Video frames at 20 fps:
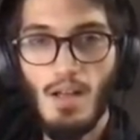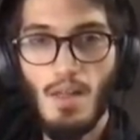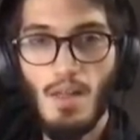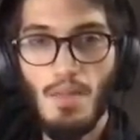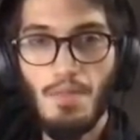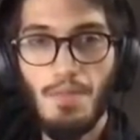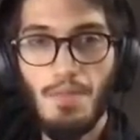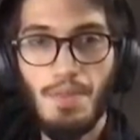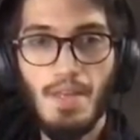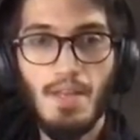
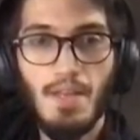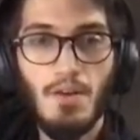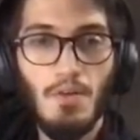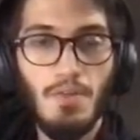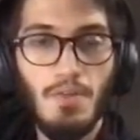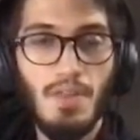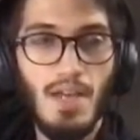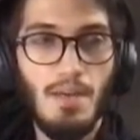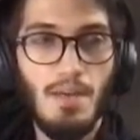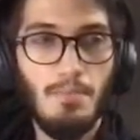Think of
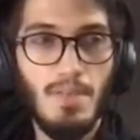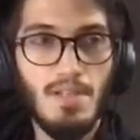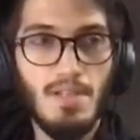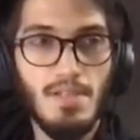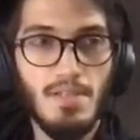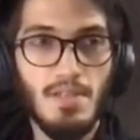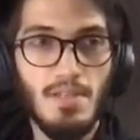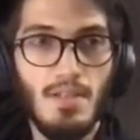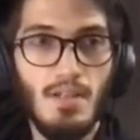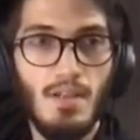them as
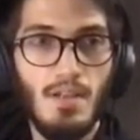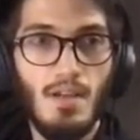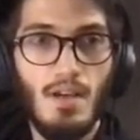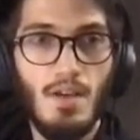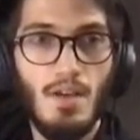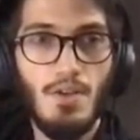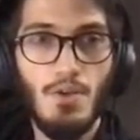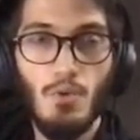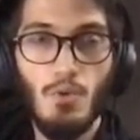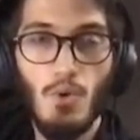
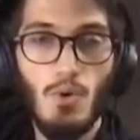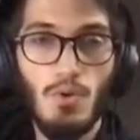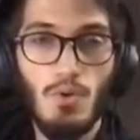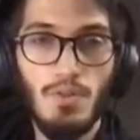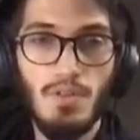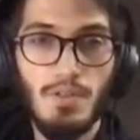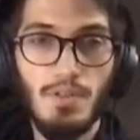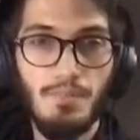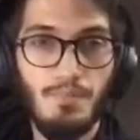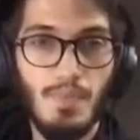your
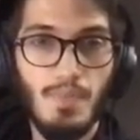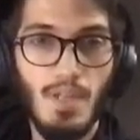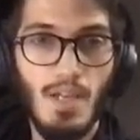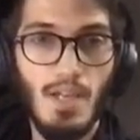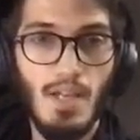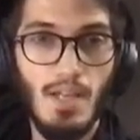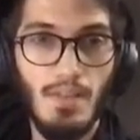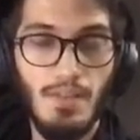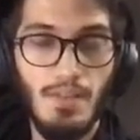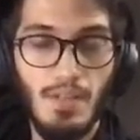own
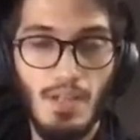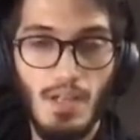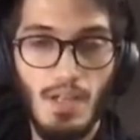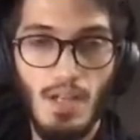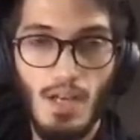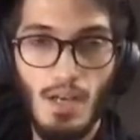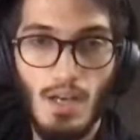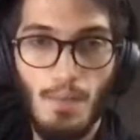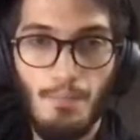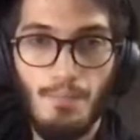and
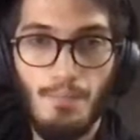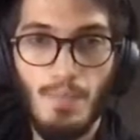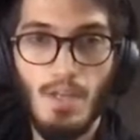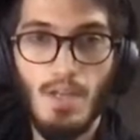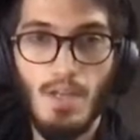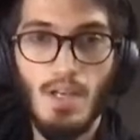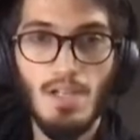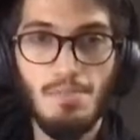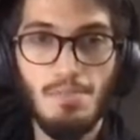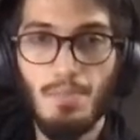
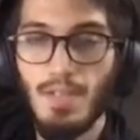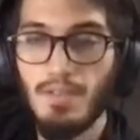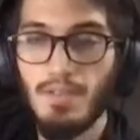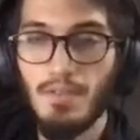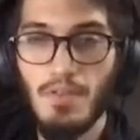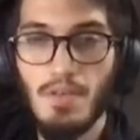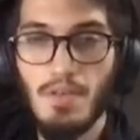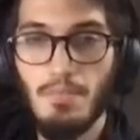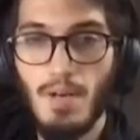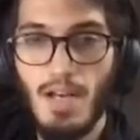as part of
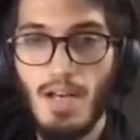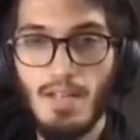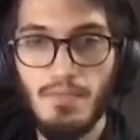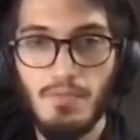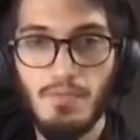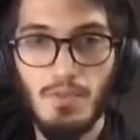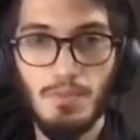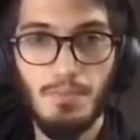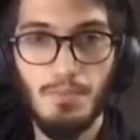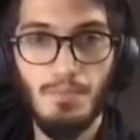the
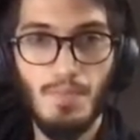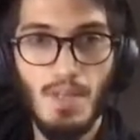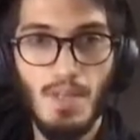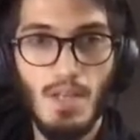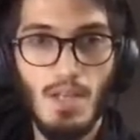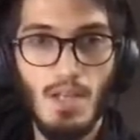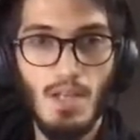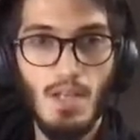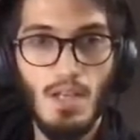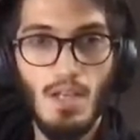platform.
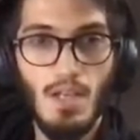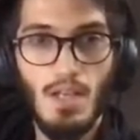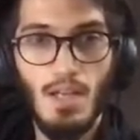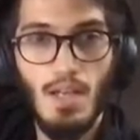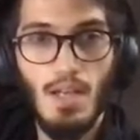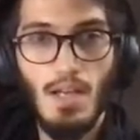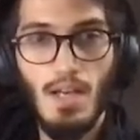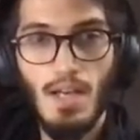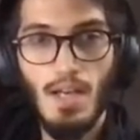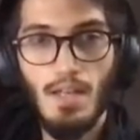
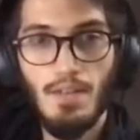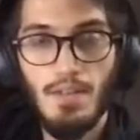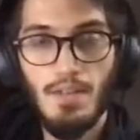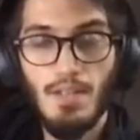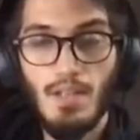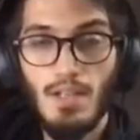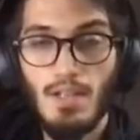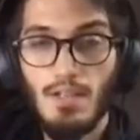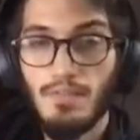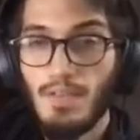And
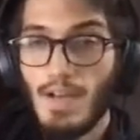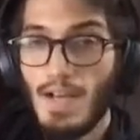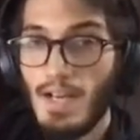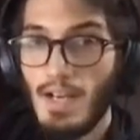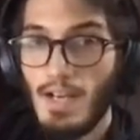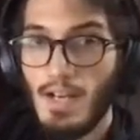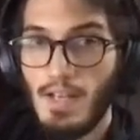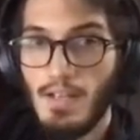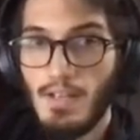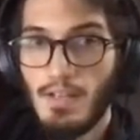
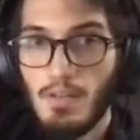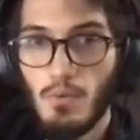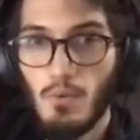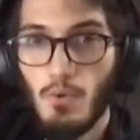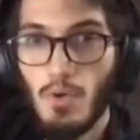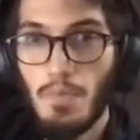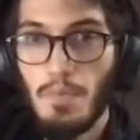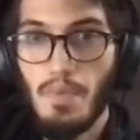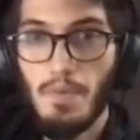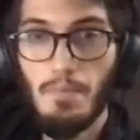finally,
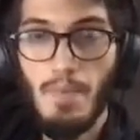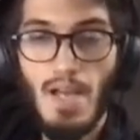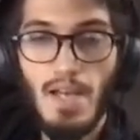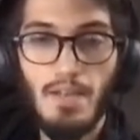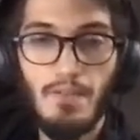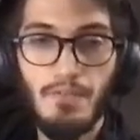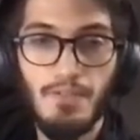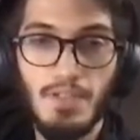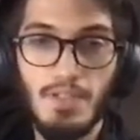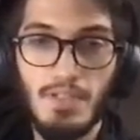reap the
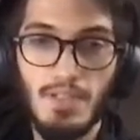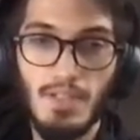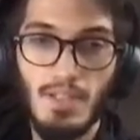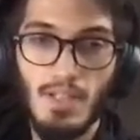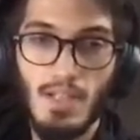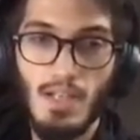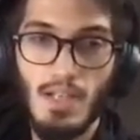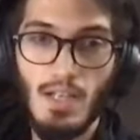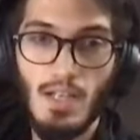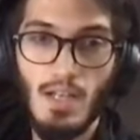benefits.
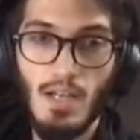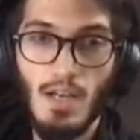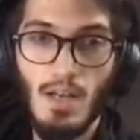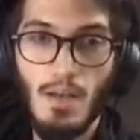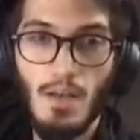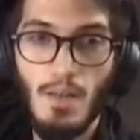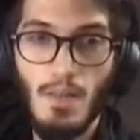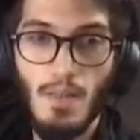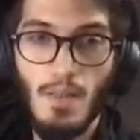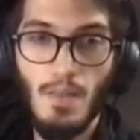
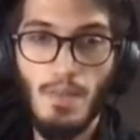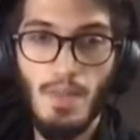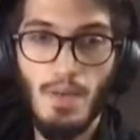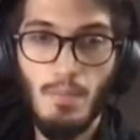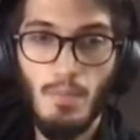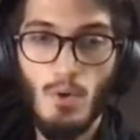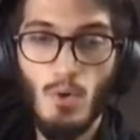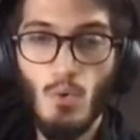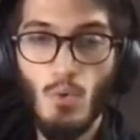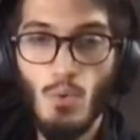The
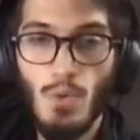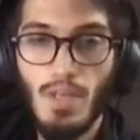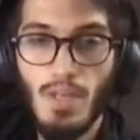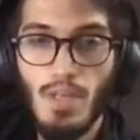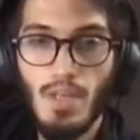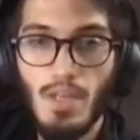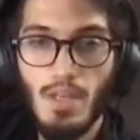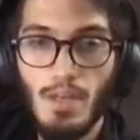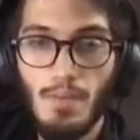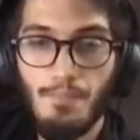more
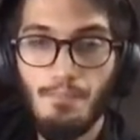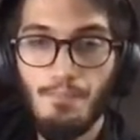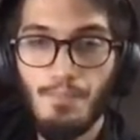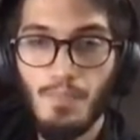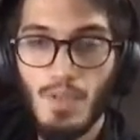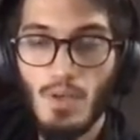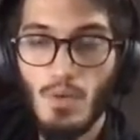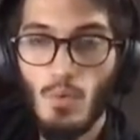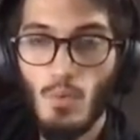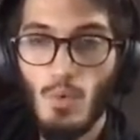we
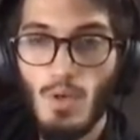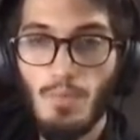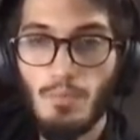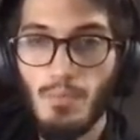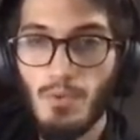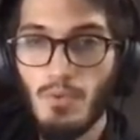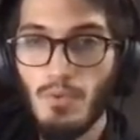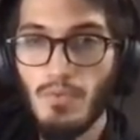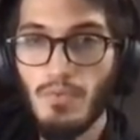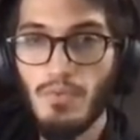
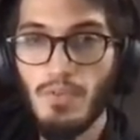improve